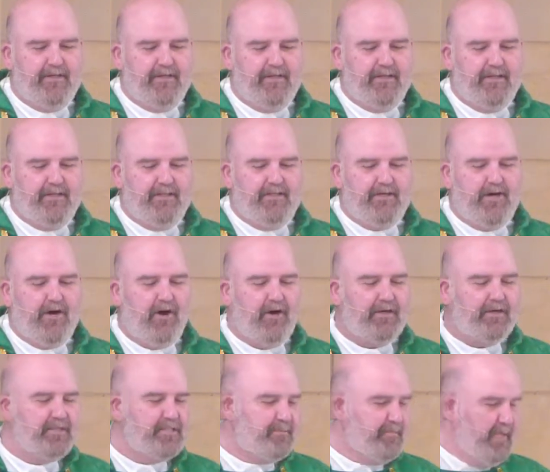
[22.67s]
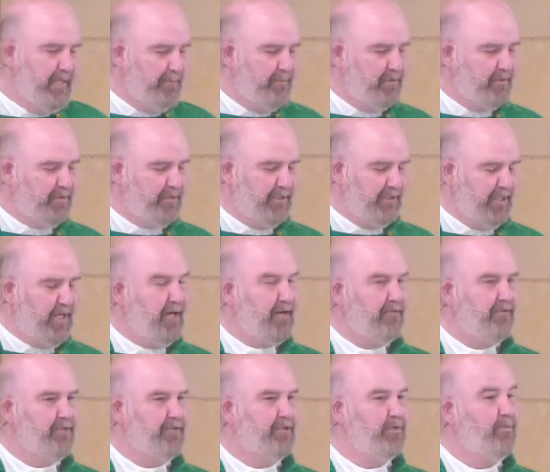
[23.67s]
the hardest people to love
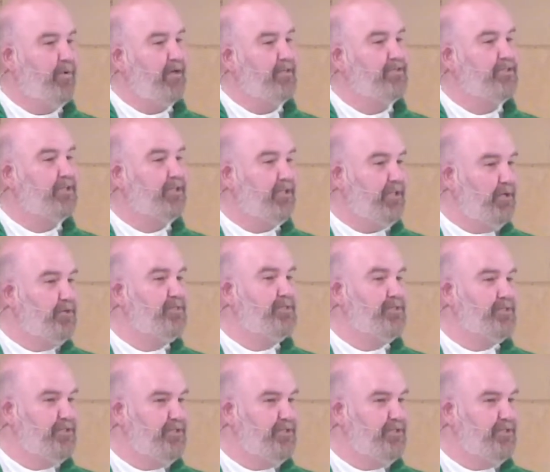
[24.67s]
are the ones closest to